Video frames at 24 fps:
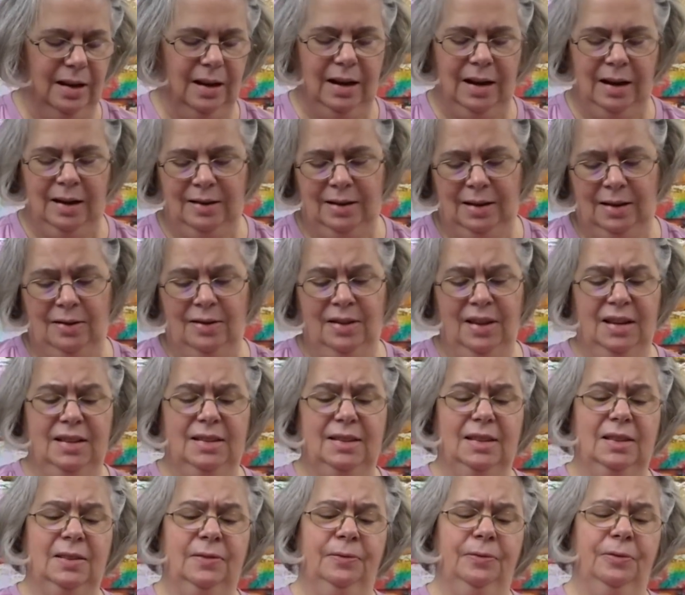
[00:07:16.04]
And then
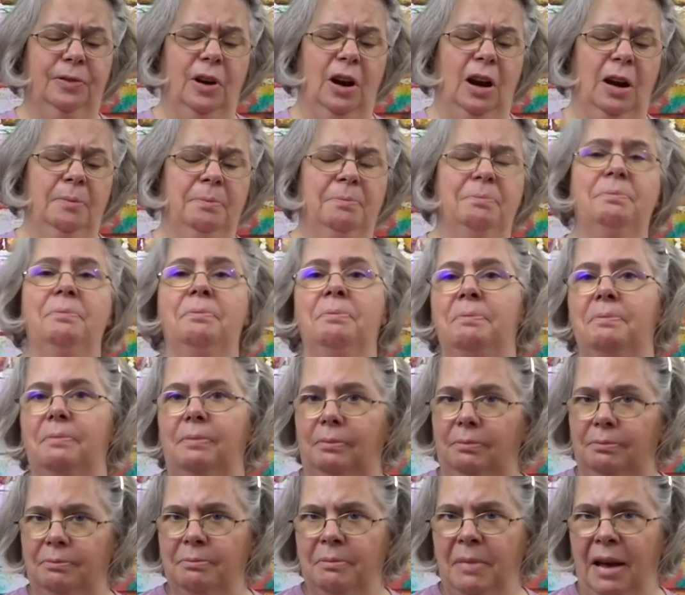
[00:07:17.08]
this is from
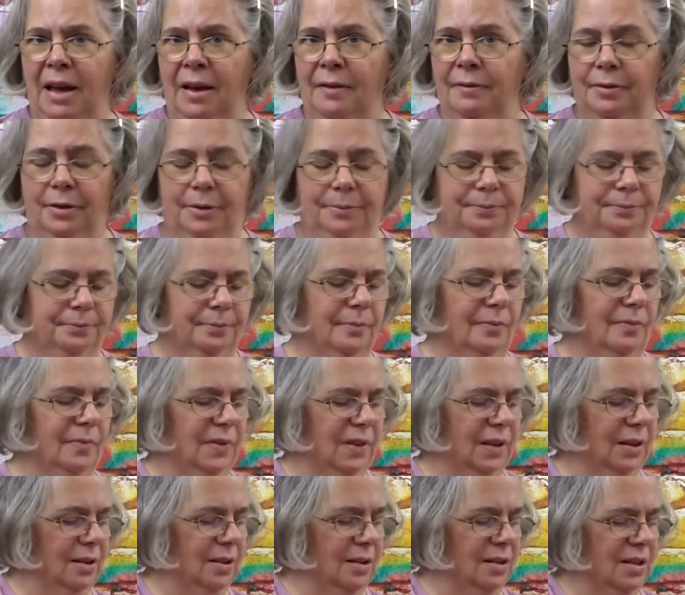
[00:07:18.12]
Bev.
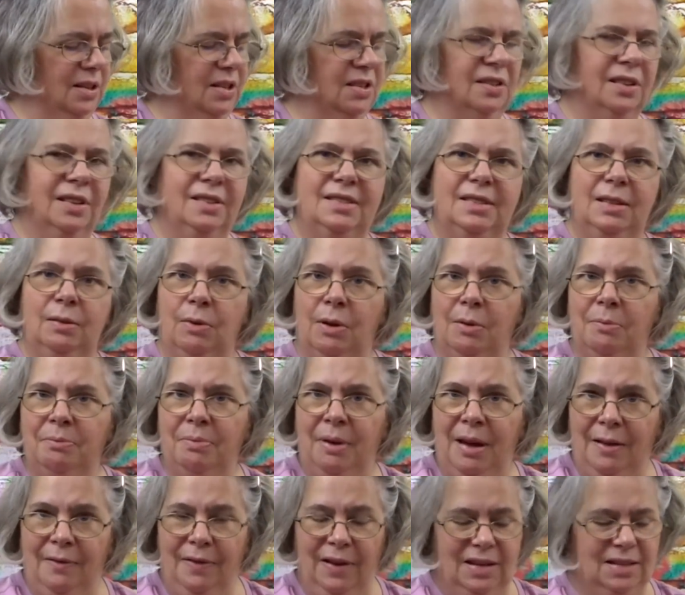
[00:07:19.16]
So let's see what
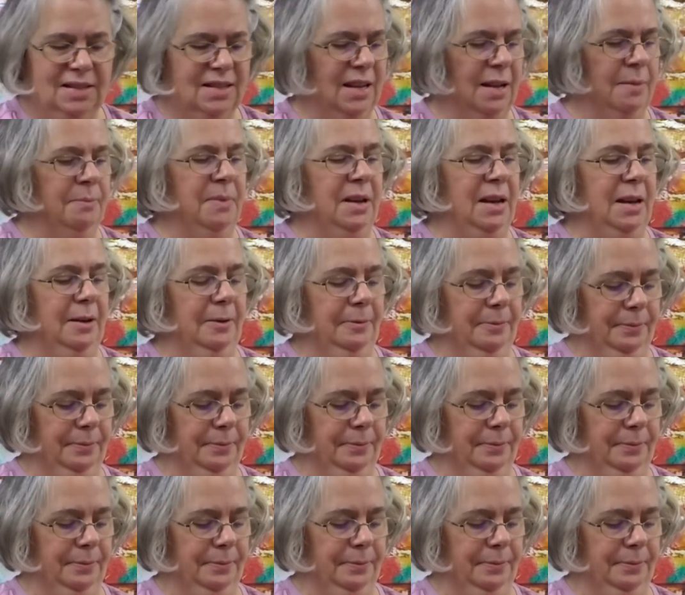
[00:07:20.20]
Bev has sent me.